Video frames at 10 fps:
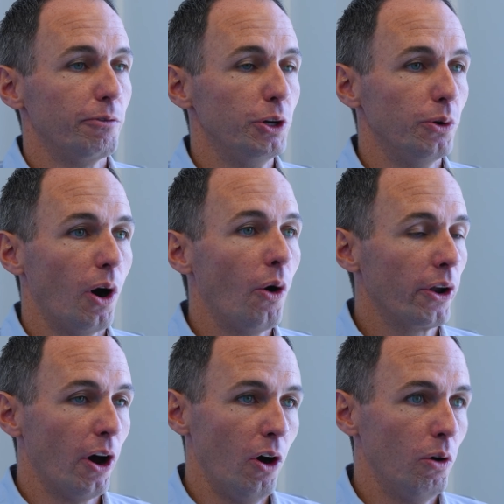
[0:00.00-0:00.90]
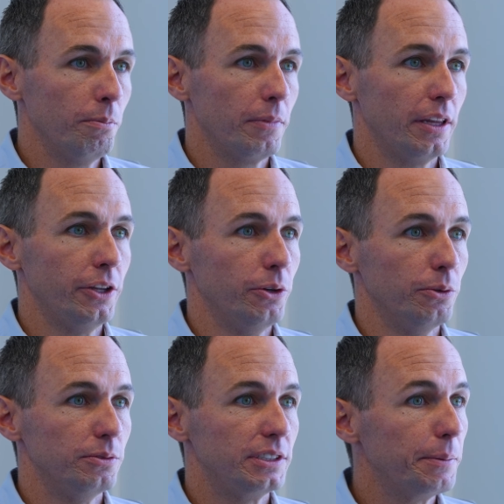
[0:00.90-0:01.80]
if you own a home,
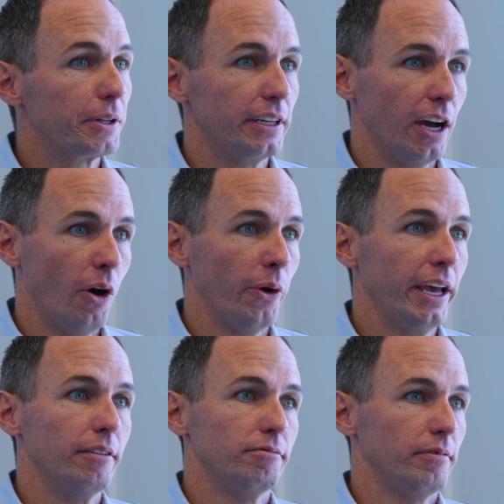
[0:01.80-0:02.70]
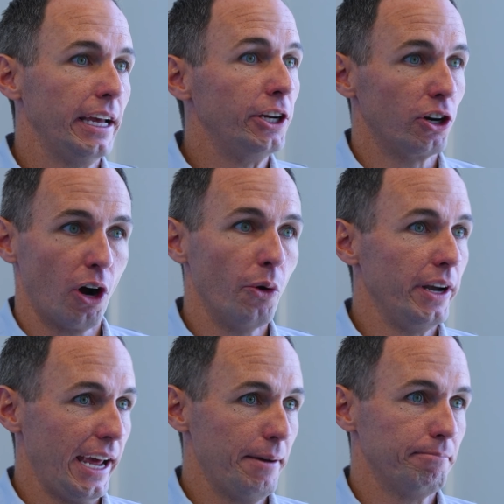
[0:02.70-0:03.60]
you typically own it in your
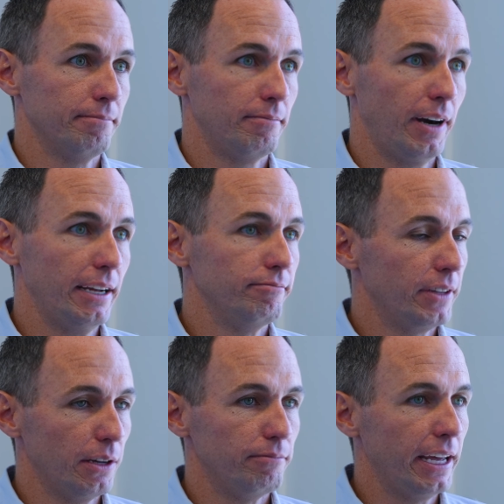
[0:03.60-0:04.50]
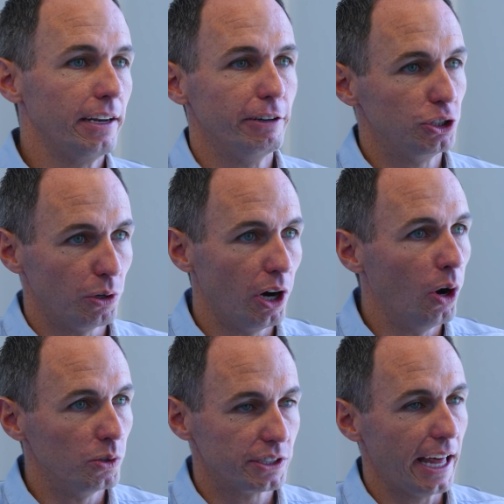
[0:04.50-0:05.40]
own name, right? The individual
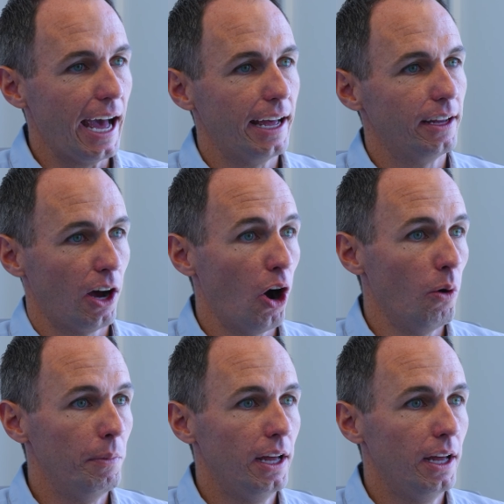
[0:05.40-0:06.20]
owns that home.